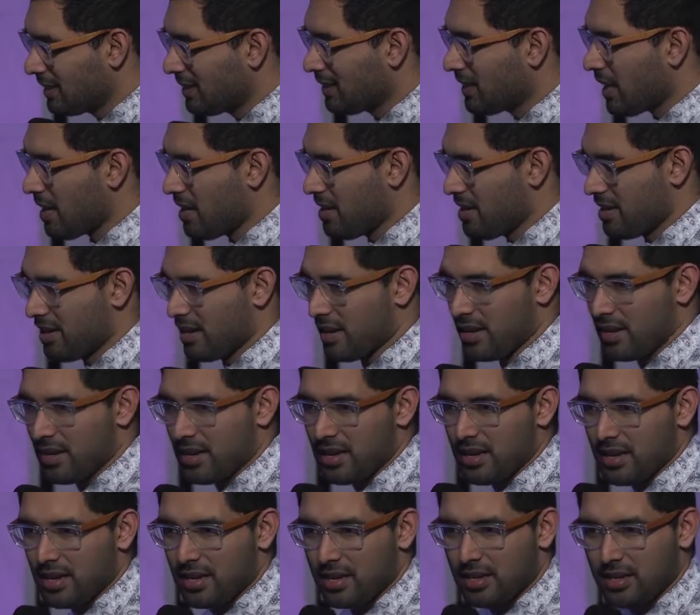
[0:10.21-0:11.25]
sin
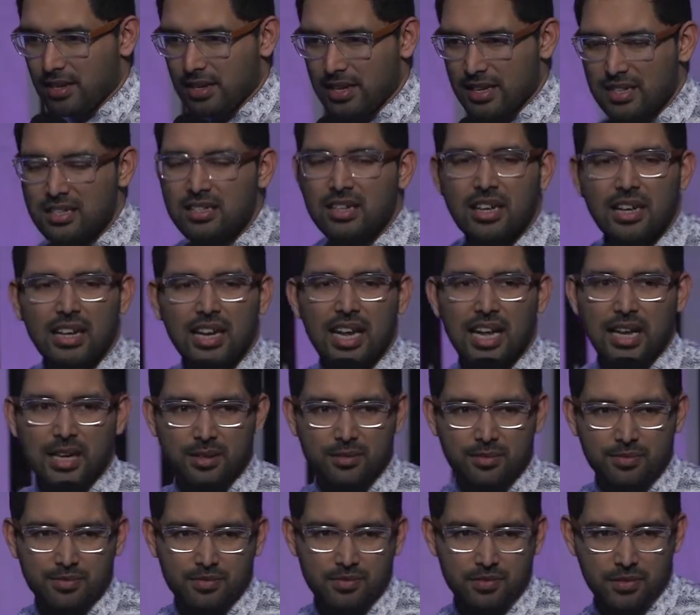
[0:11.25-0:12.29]
in our
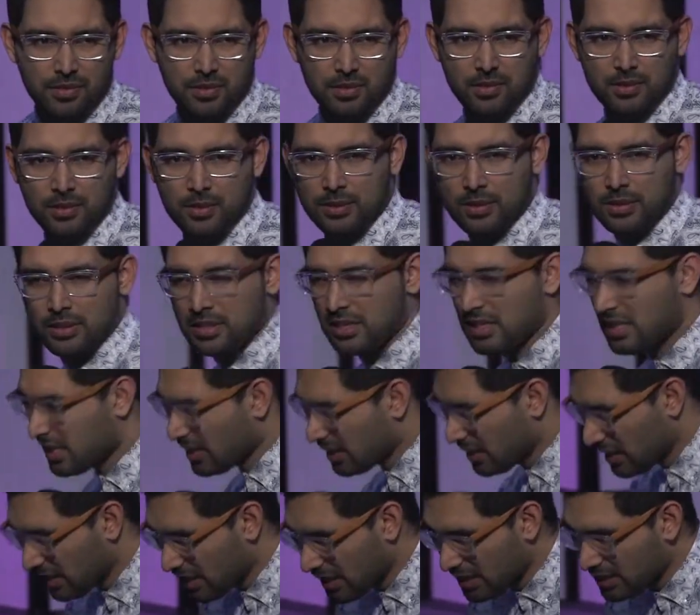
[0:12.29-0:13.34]
lives,
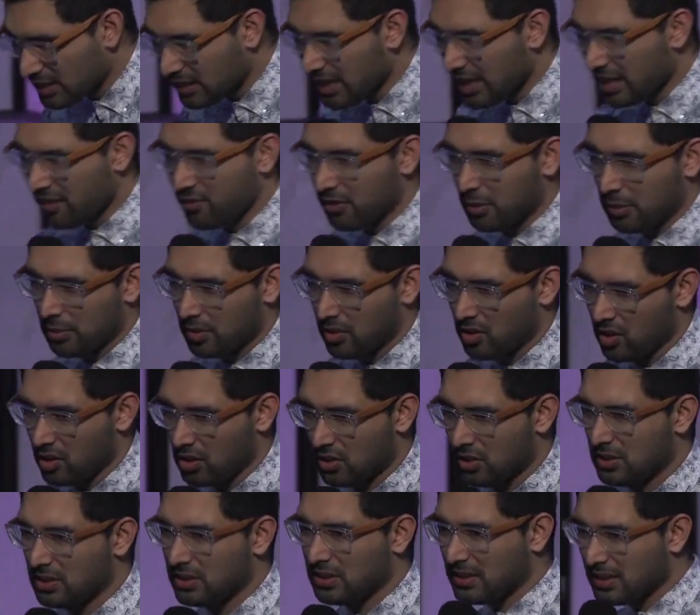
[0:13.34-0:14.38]
turning aside from God,
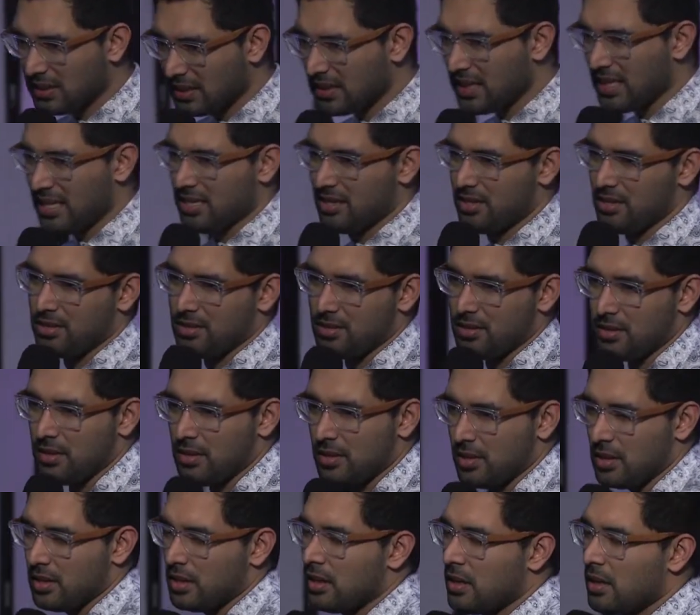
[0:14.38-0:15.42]
sin
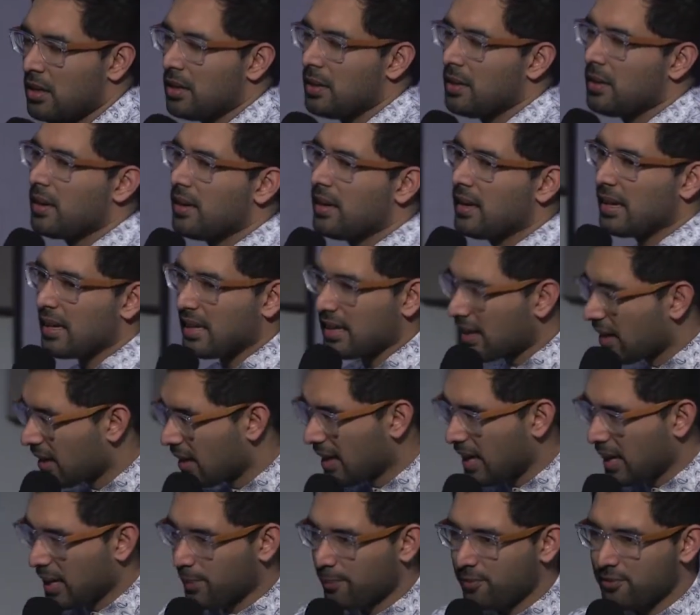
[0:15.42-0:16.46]
in our
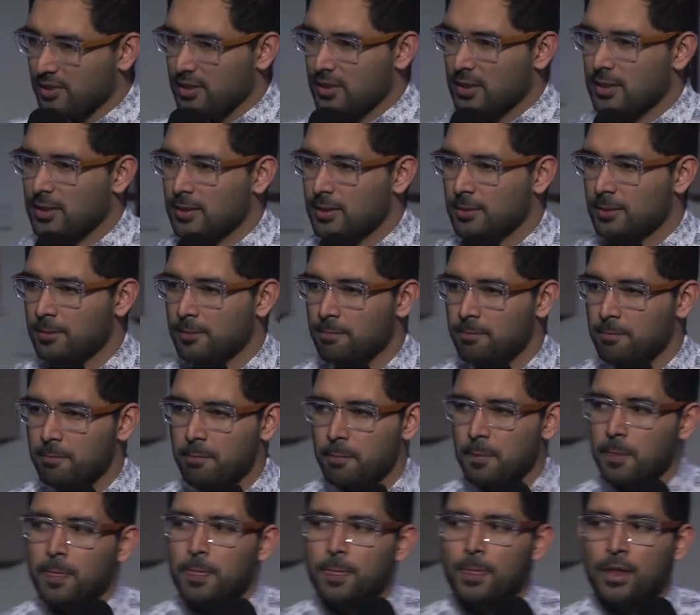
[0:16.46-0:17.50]
lives,
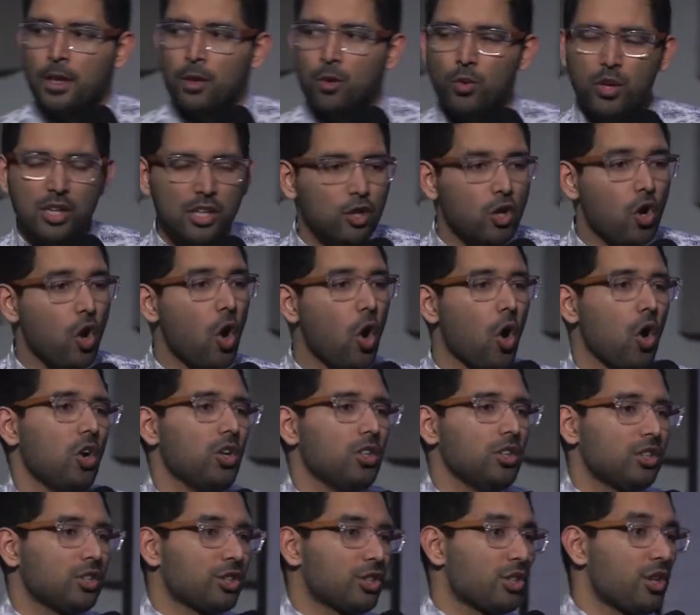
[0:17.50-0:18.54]
will
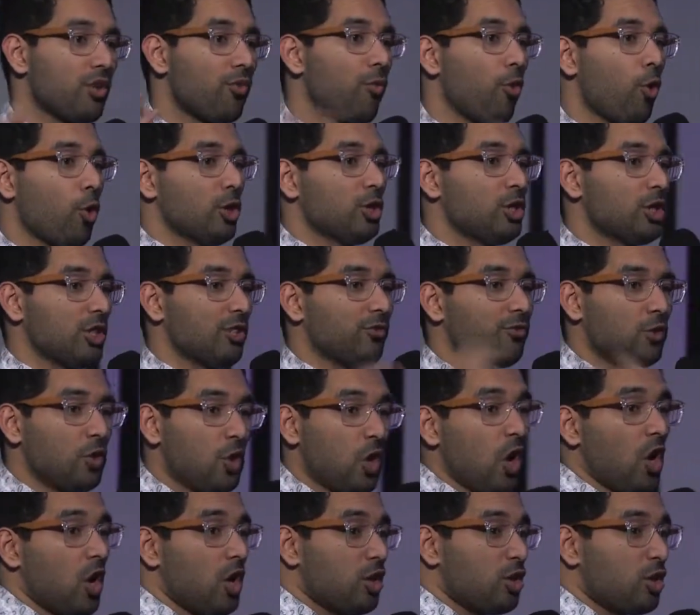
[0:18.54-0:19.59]
cause the voice of
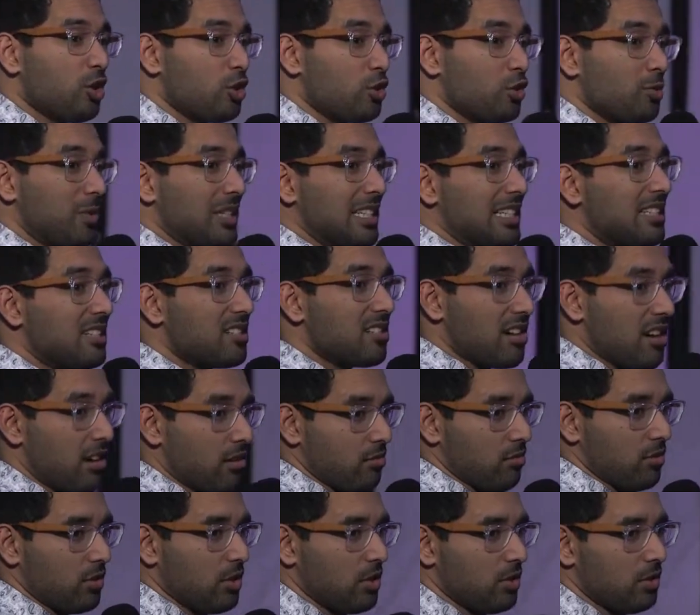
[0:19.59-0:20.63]
God to be
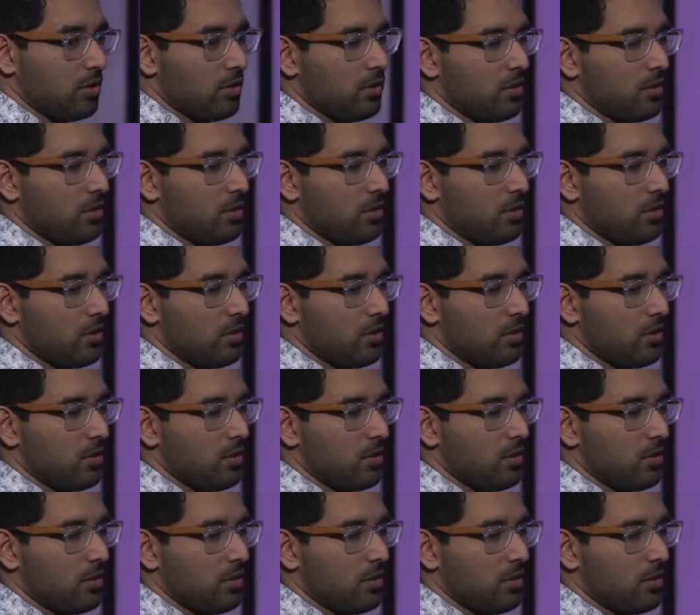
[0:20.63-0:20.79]
drowned.